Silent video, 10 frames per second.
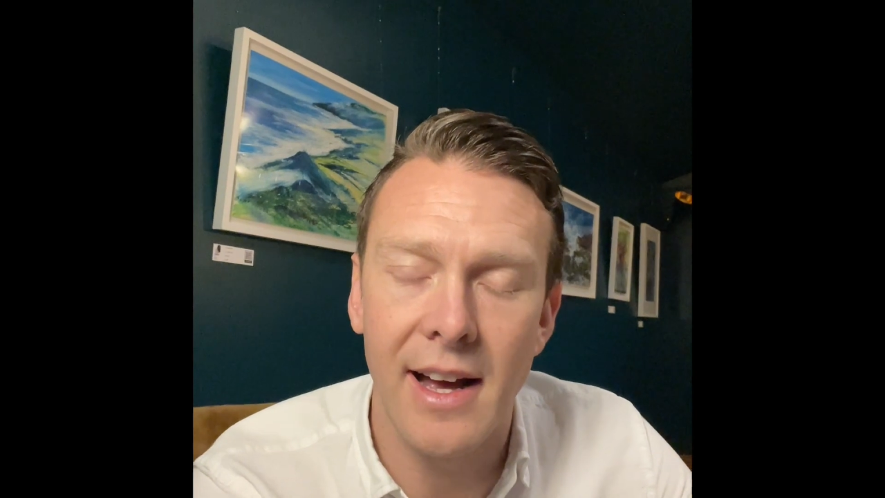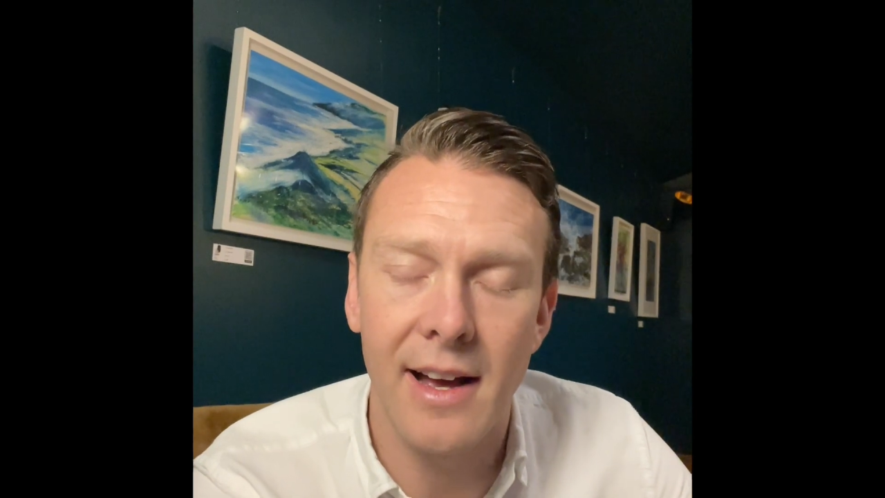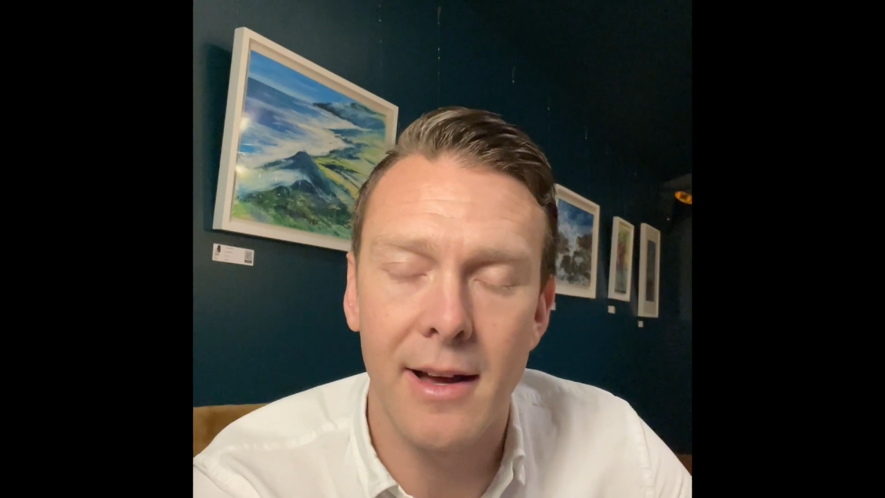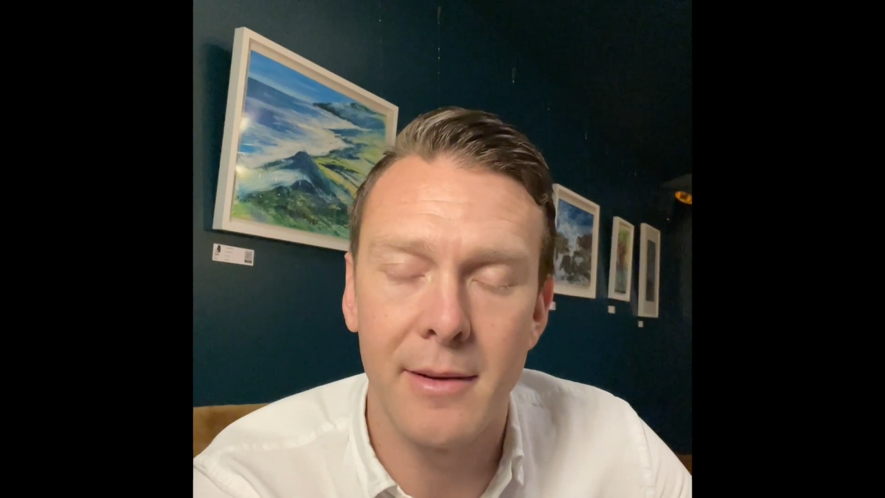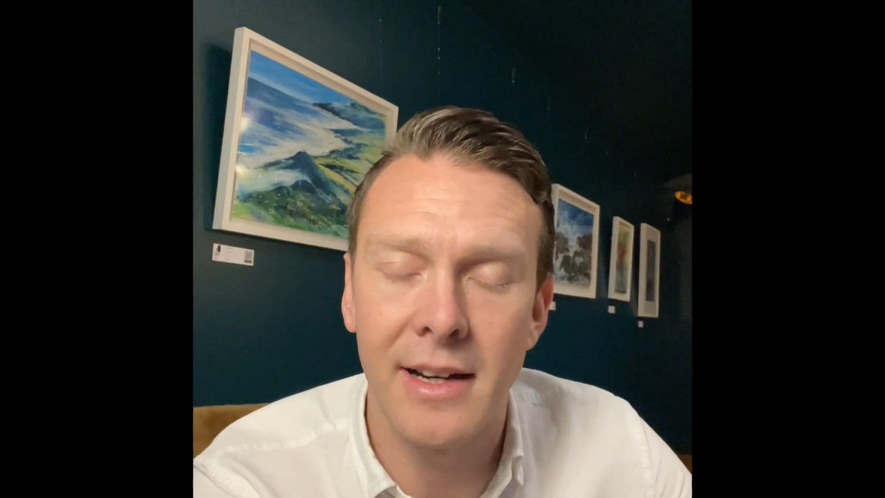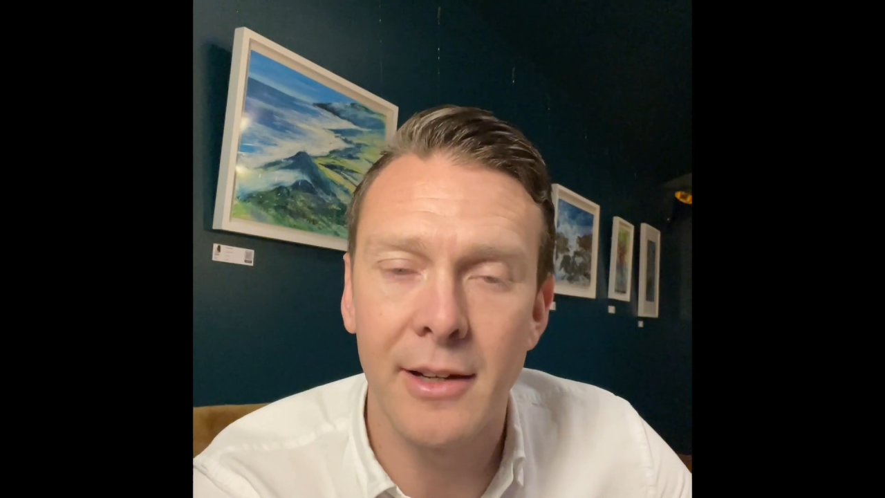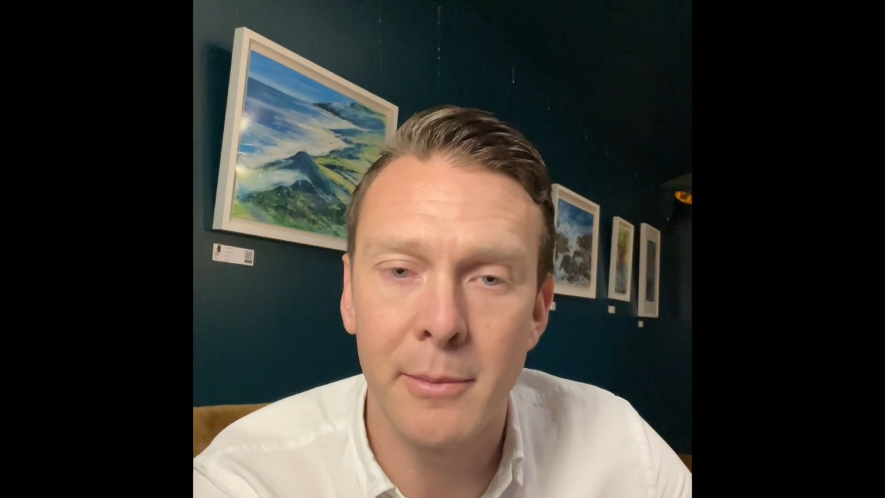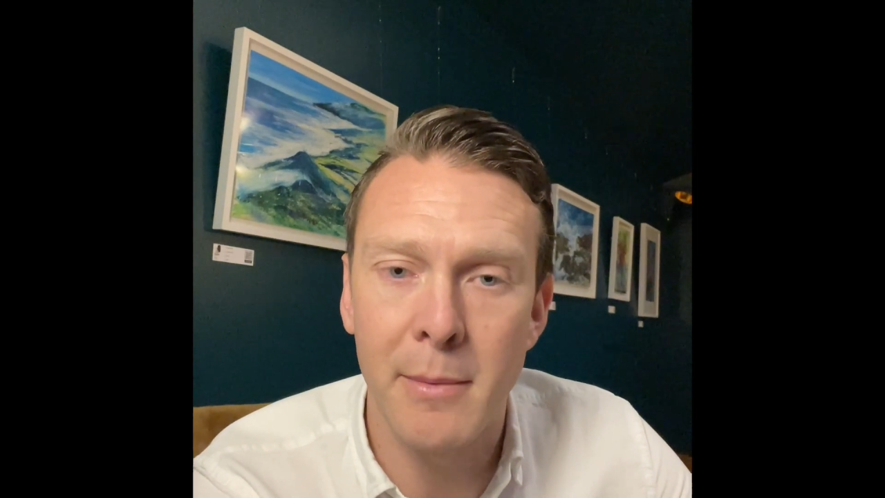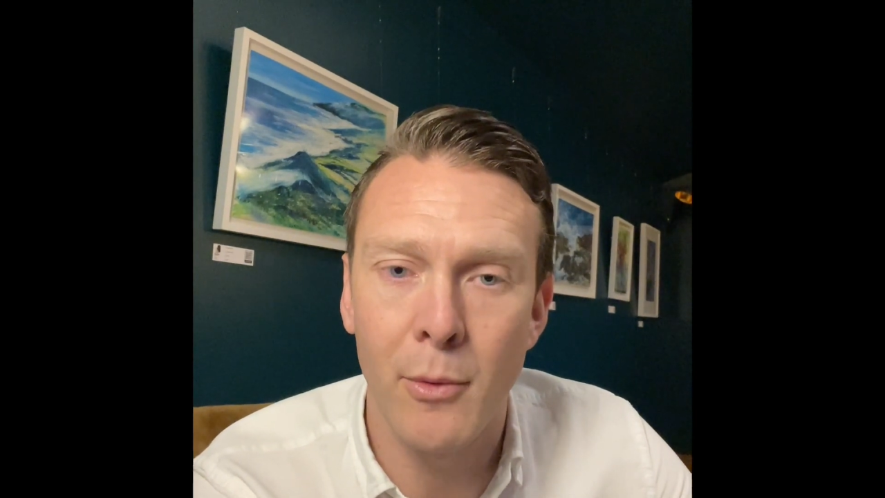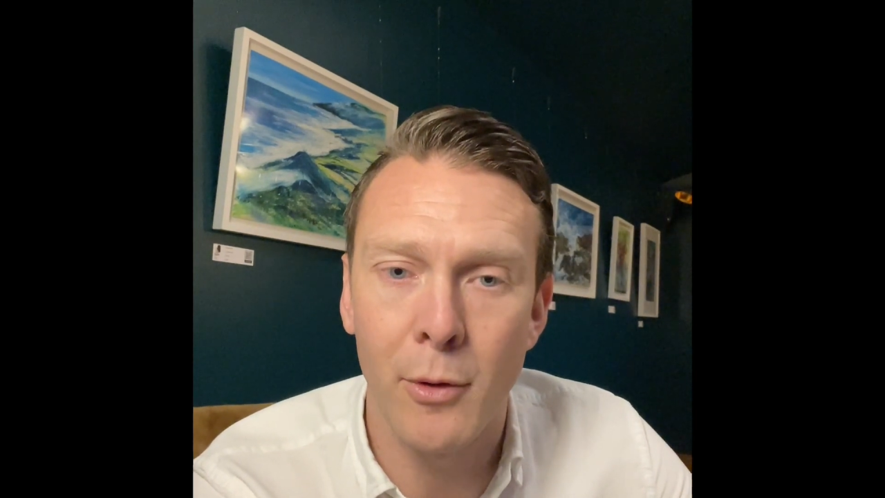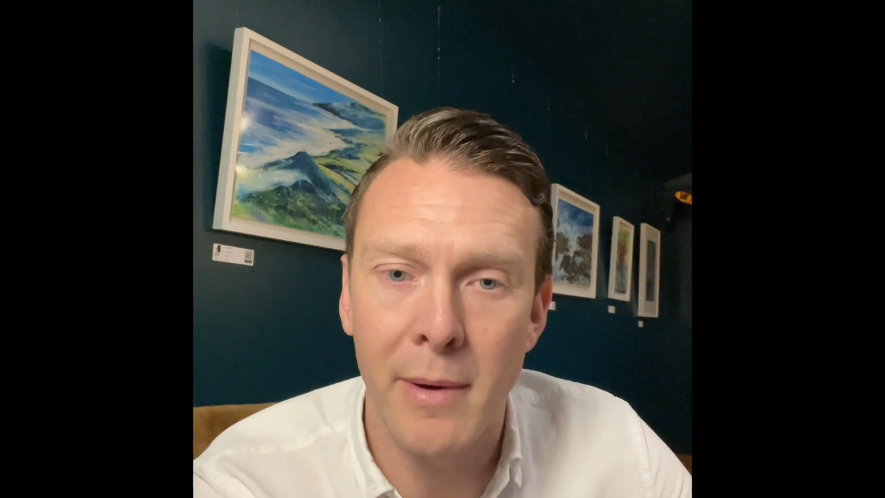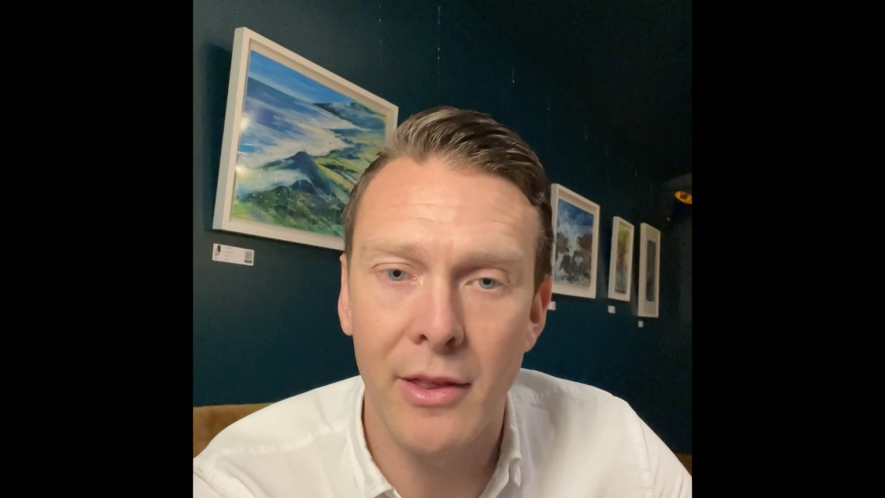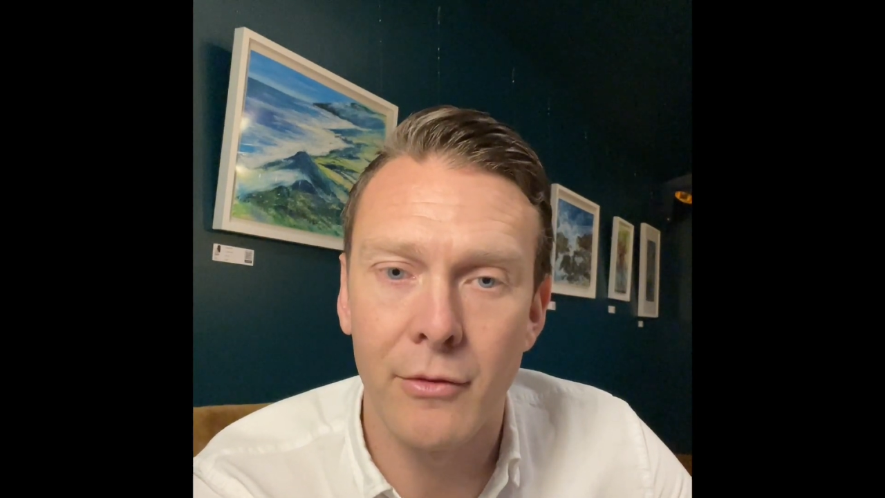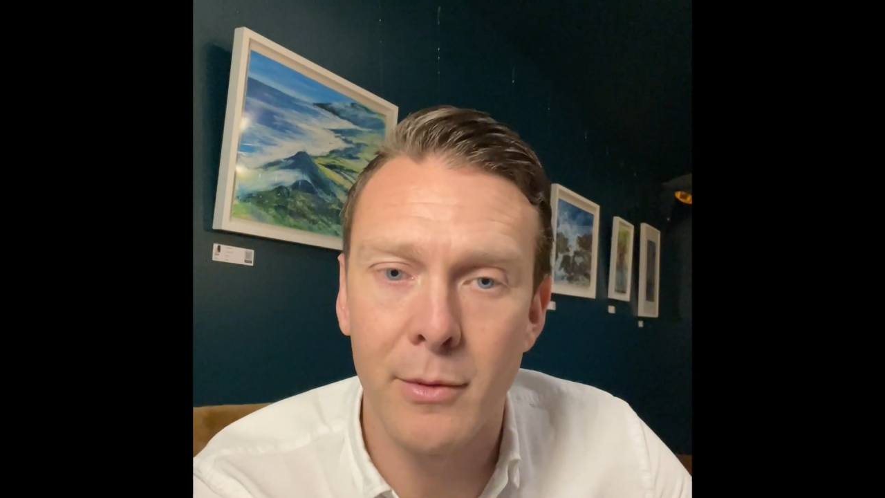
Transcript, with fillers: and uh, a little bit more about the